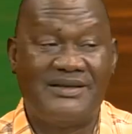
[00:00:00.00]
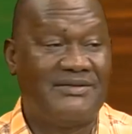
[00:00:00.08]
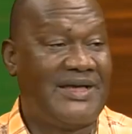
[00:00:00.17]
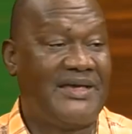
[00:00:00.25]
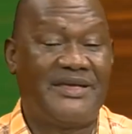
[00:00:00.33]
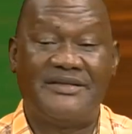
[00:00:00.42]
I
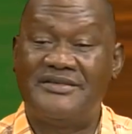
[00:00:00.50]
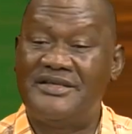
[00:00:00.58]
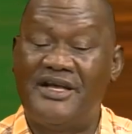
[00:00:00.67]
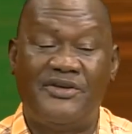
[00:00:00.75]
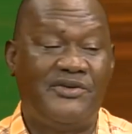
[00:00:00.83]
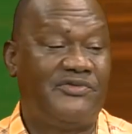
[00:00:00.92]
can
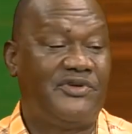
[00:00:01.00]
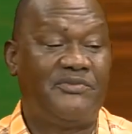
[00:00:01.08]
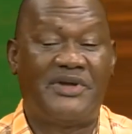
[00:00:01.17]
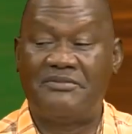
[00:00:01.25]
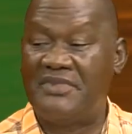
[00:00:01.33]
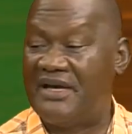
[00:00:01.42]
tell you from
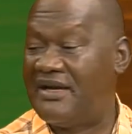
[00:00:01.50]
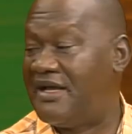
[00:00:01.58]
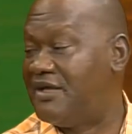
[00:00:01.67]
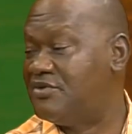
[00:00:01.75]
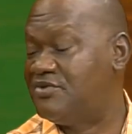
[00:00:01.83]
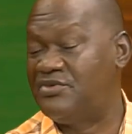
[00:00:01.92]

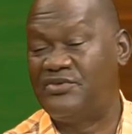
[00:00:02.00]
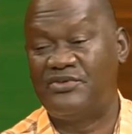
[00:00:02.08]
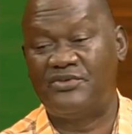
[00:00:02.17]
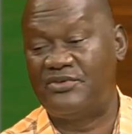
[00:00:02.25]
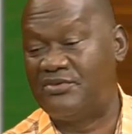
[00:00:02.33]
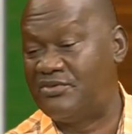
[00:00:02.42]
Agbara
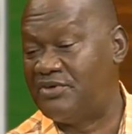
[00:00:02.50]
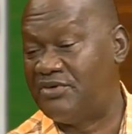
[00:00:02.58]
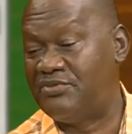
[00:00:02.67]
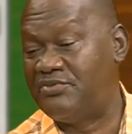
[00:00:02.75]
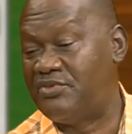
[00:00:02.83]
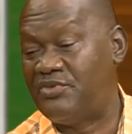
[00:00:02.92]
to
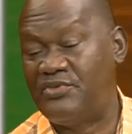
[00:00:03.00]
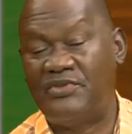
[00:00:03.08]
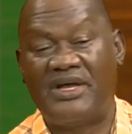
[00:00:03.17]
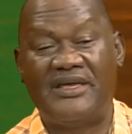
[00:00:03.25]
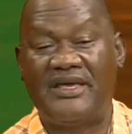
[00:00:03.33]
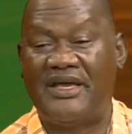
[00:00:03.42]

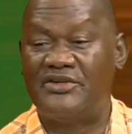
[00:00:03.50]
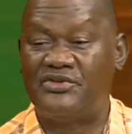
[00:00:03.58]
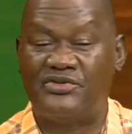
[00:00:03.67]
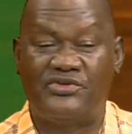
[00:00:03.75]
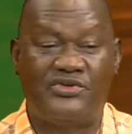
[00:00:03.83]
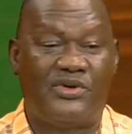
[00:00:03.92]
Umuahia to
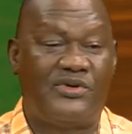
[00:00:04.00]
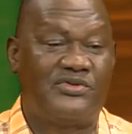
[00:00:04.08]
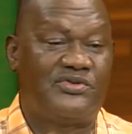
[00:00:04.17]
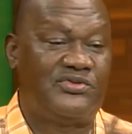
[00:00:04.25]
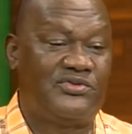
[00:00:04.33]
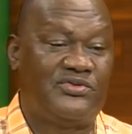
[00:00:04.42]
Jos
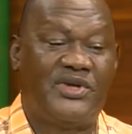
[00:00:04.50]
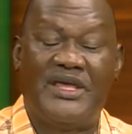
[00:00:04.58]
to